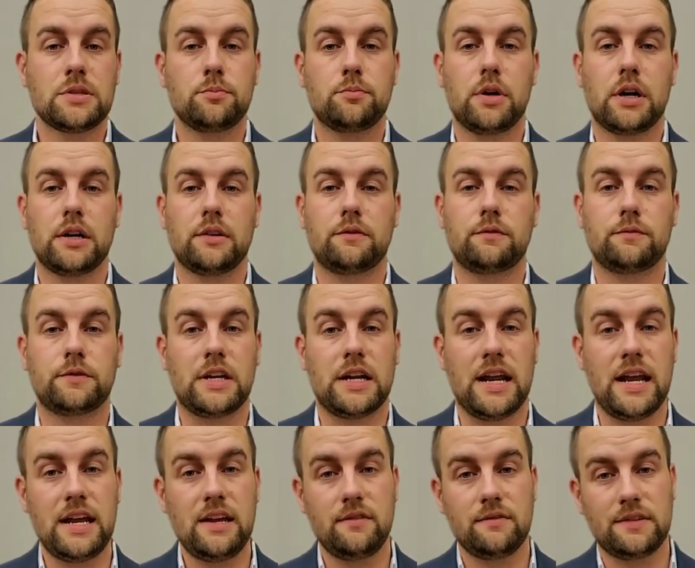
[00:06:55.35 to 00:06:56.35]
But
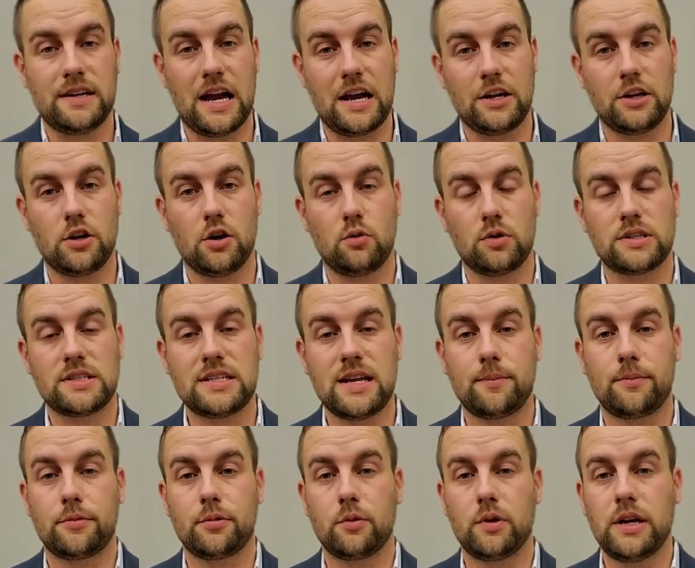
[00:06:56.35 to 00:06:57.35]
today, now you know what step
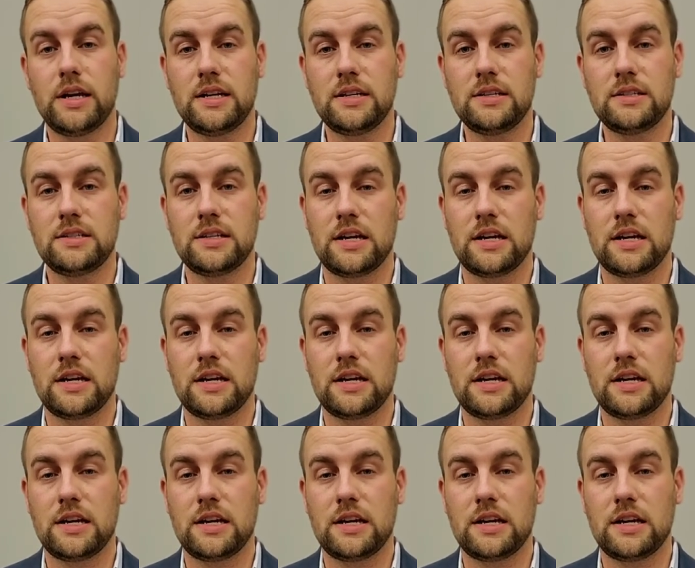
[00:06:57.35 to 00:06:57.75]
3 is,